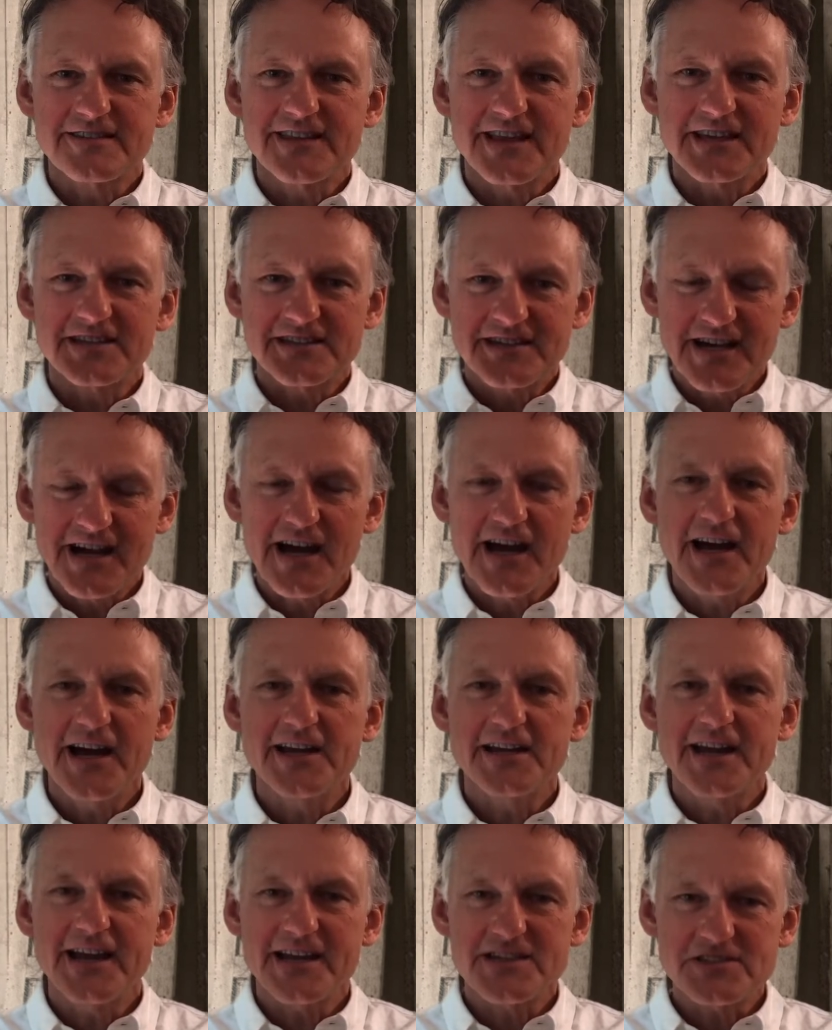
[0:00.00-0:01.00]
that
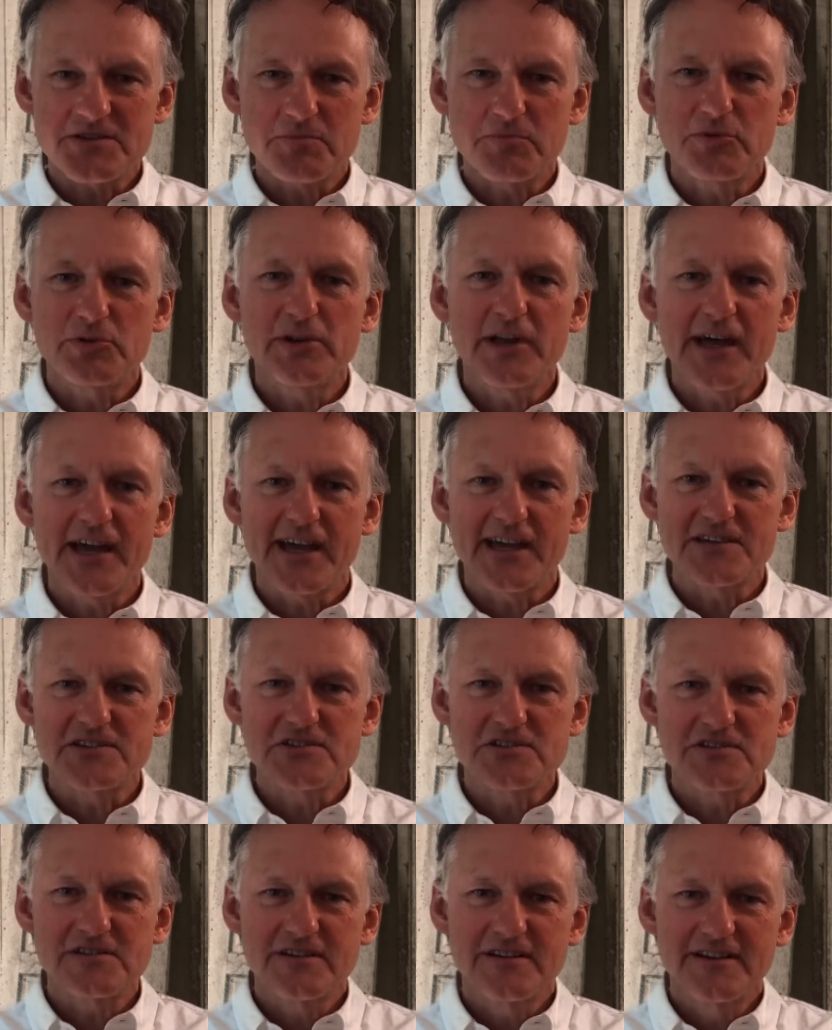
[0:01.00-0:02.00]
God has a
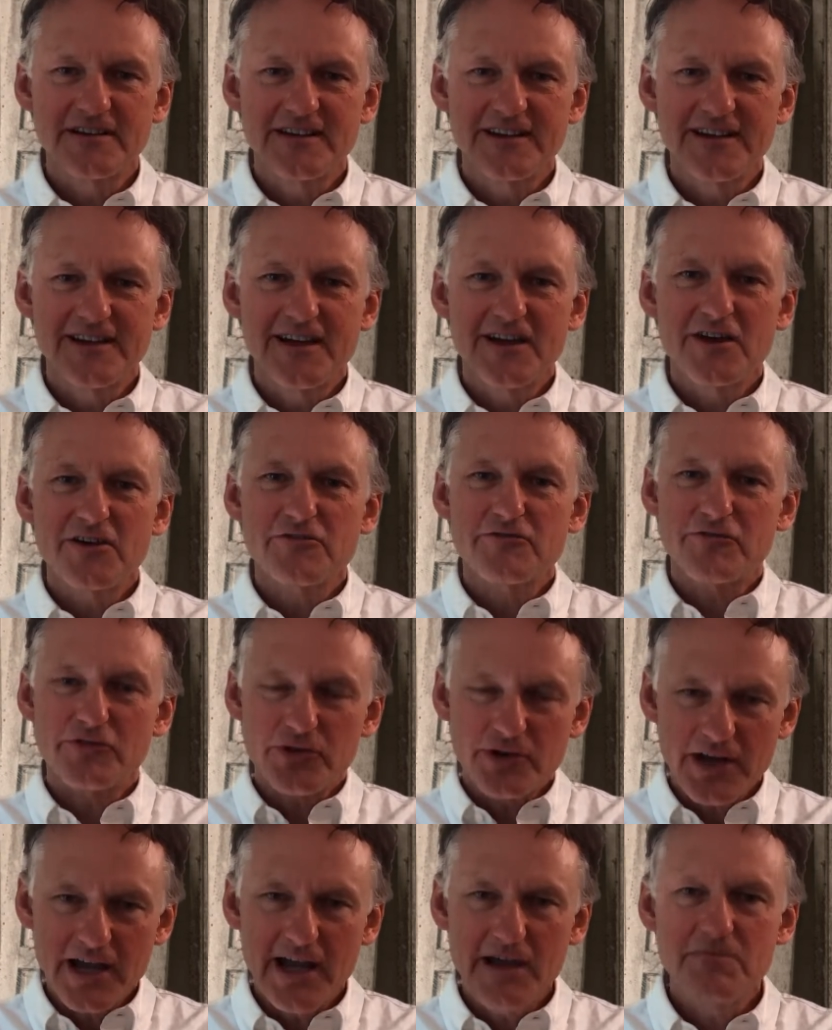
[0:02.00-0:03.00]
place
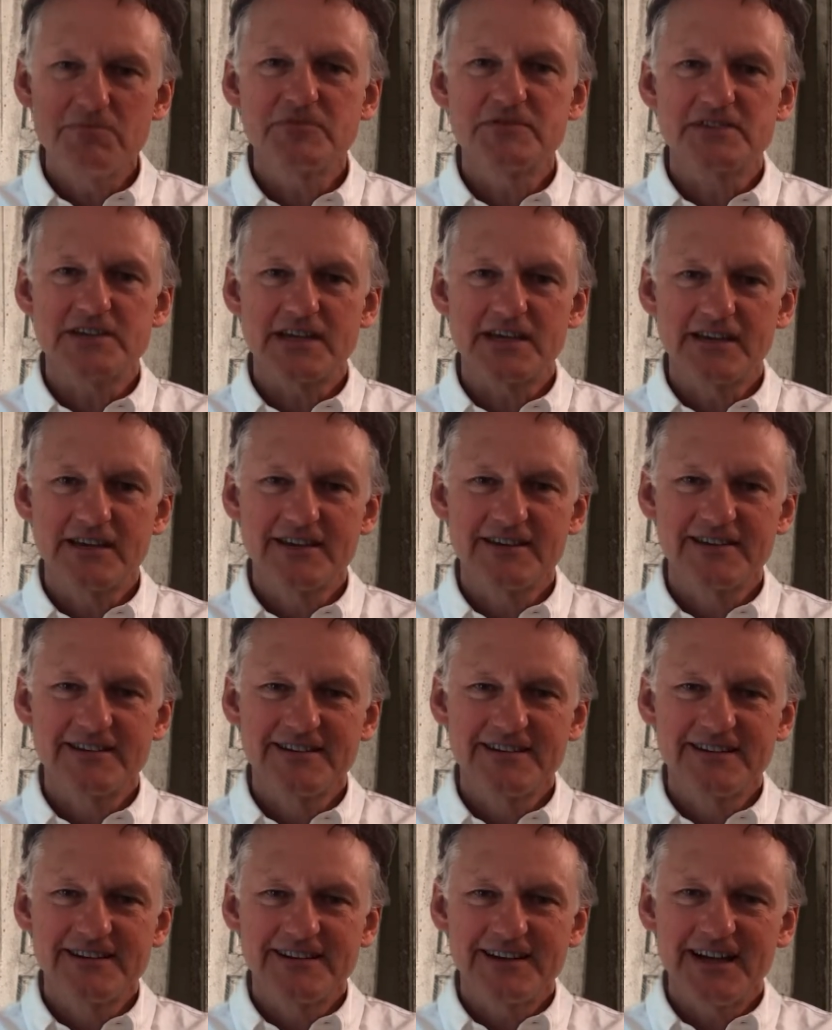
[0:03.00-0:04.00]
for empty.
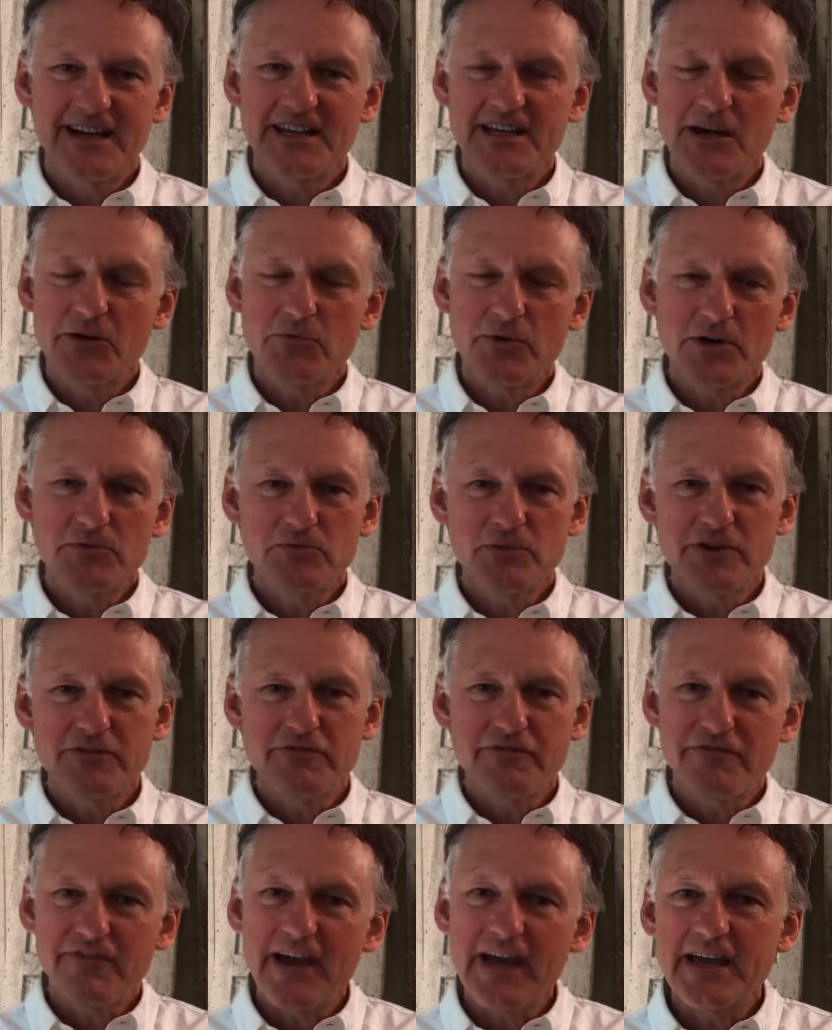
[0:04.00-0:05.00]
And then when we
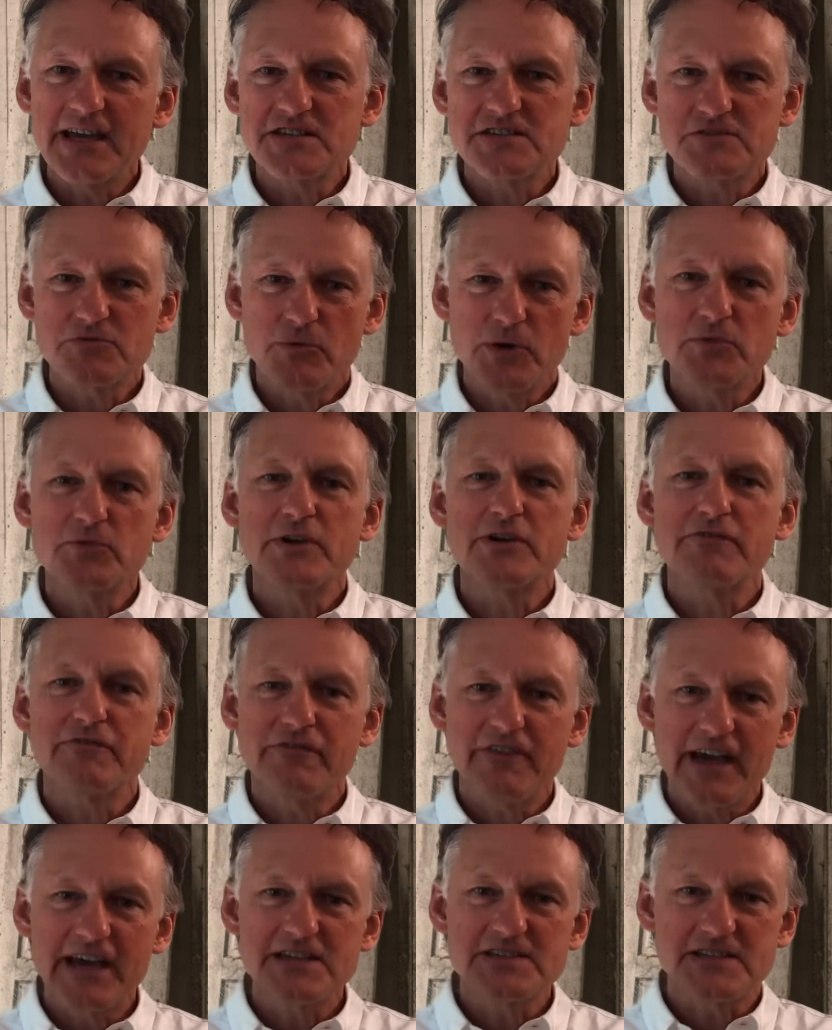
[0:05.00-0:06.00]
face
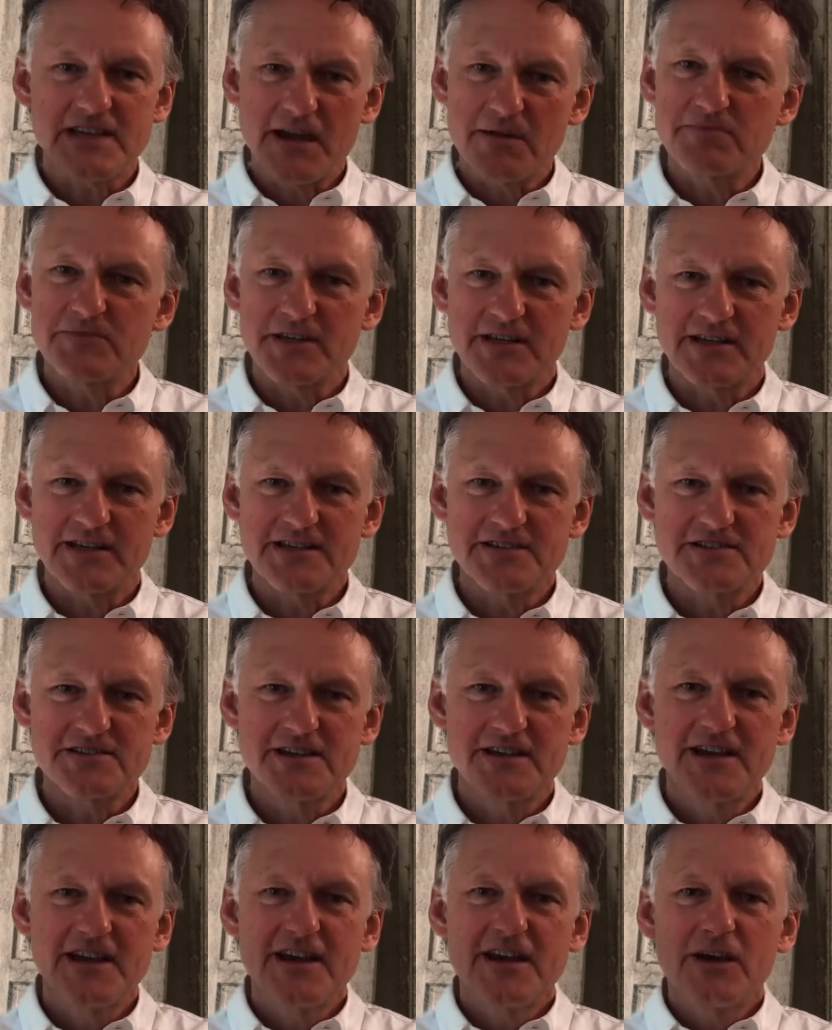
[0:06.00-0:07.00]
emptiness,
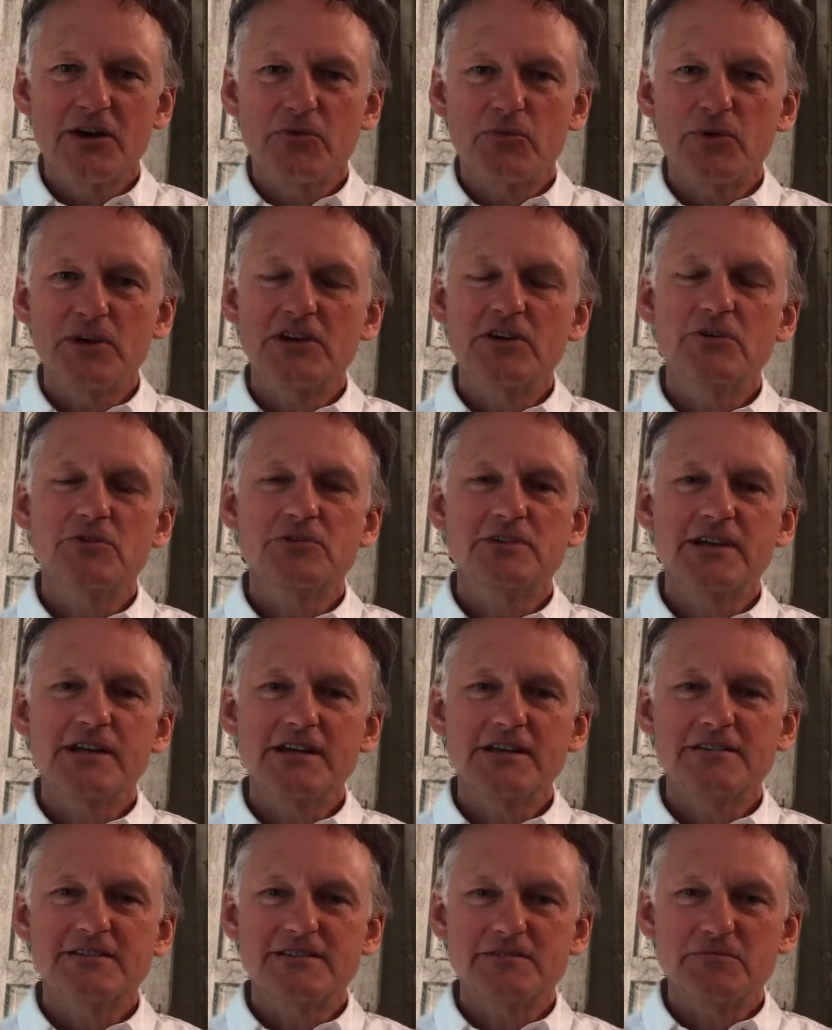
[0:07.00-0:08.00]
we don't
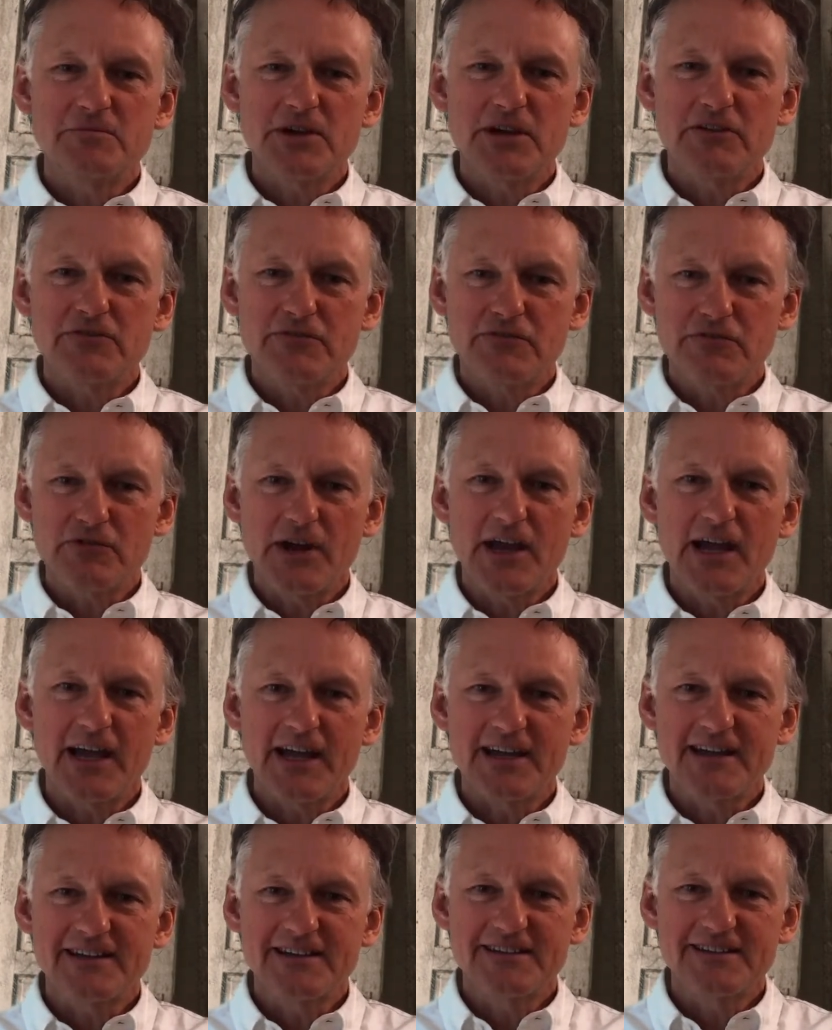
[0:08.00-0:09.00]
need to be
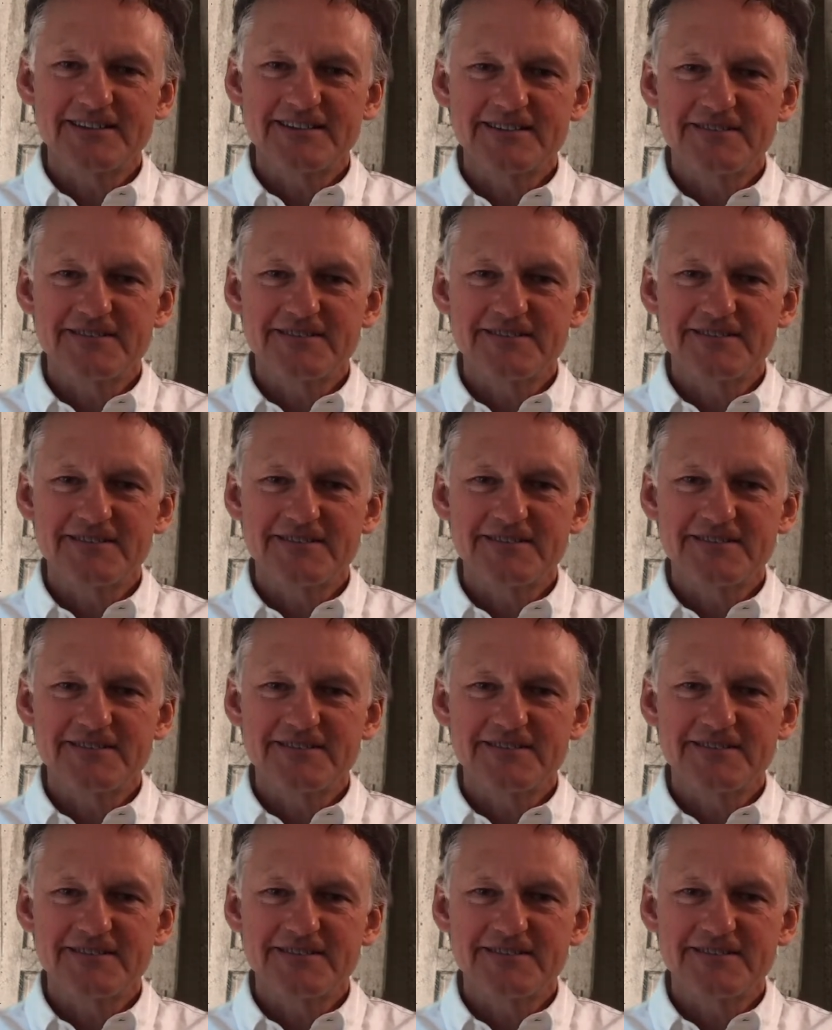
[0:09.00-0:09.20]
afraid